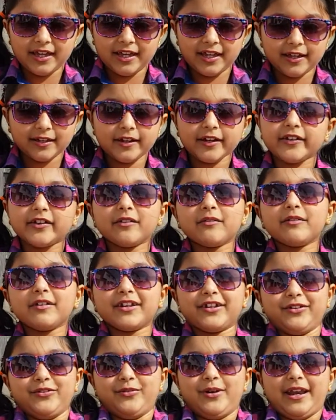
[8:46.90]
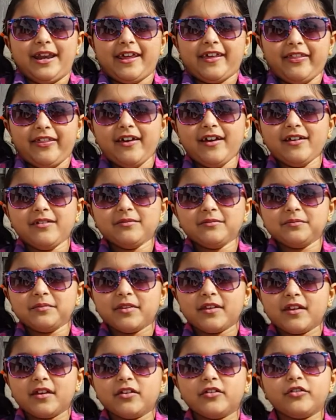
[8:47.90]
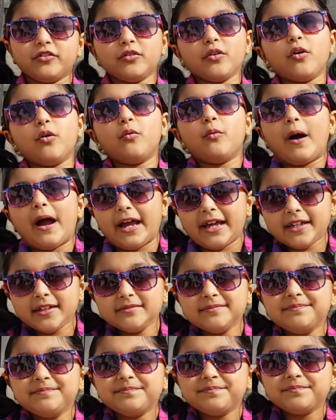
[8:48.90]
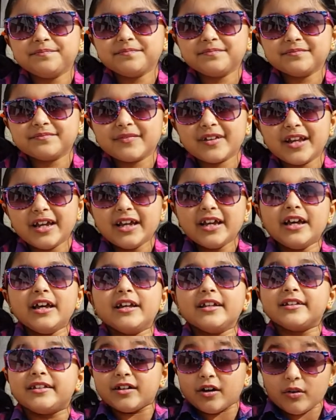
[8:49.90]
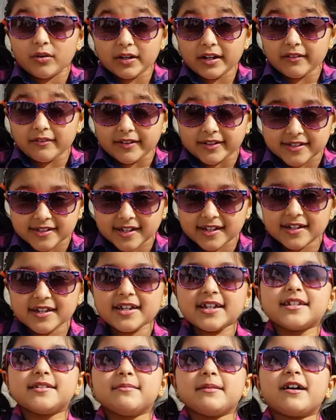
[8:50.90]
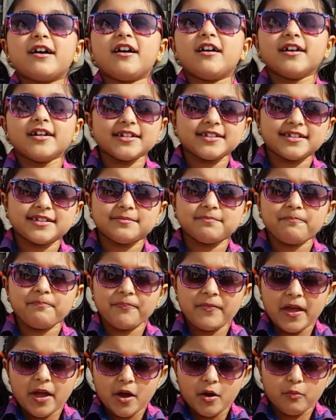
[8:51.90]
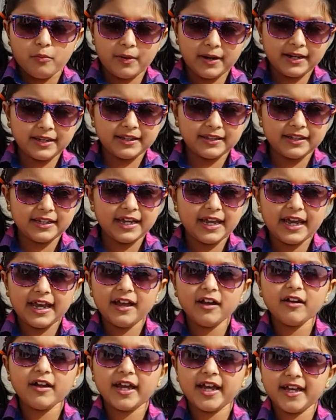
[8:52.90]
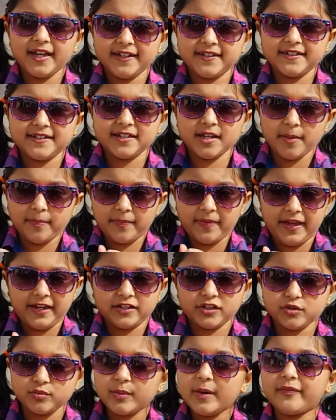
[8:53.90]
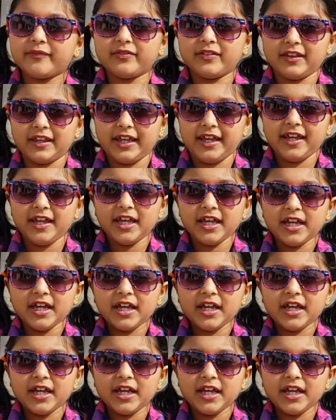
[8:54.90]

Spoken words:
it doesn't really do anything? Do you know why? The only reason is because when the air hits something swiftly,